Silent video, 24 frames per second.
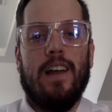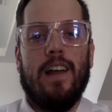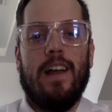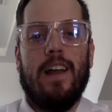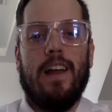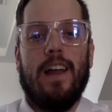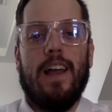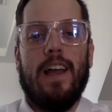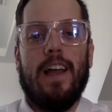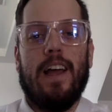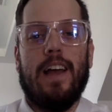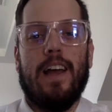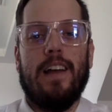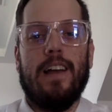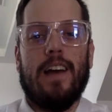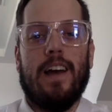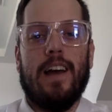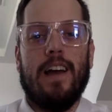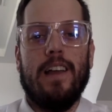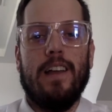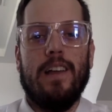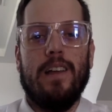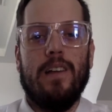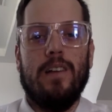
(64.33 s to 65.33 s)
and
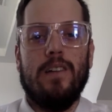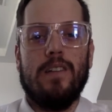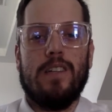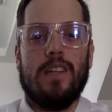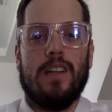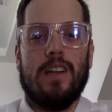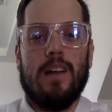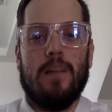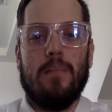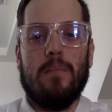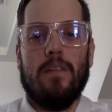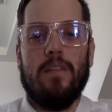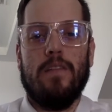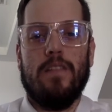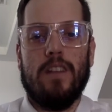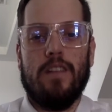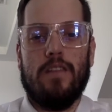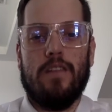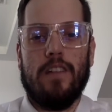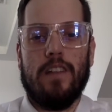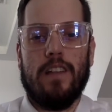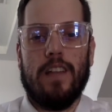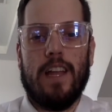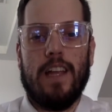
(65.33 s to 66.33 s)
I use a number of
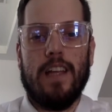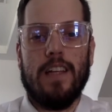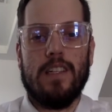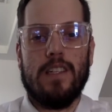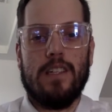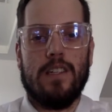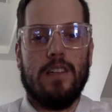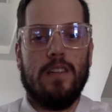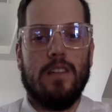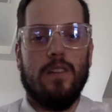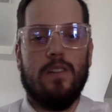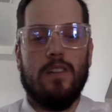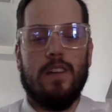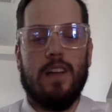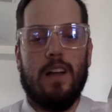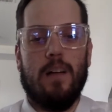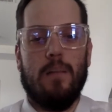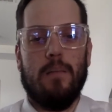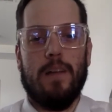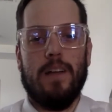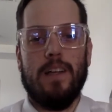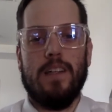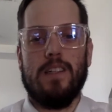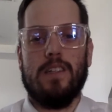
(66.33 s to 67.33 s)
different things to tell
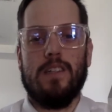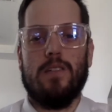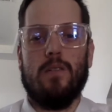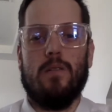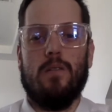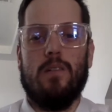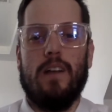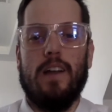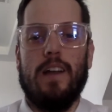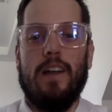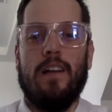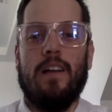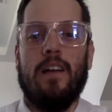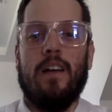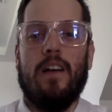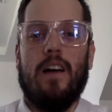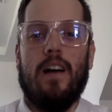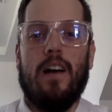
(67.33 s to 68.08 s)
my story.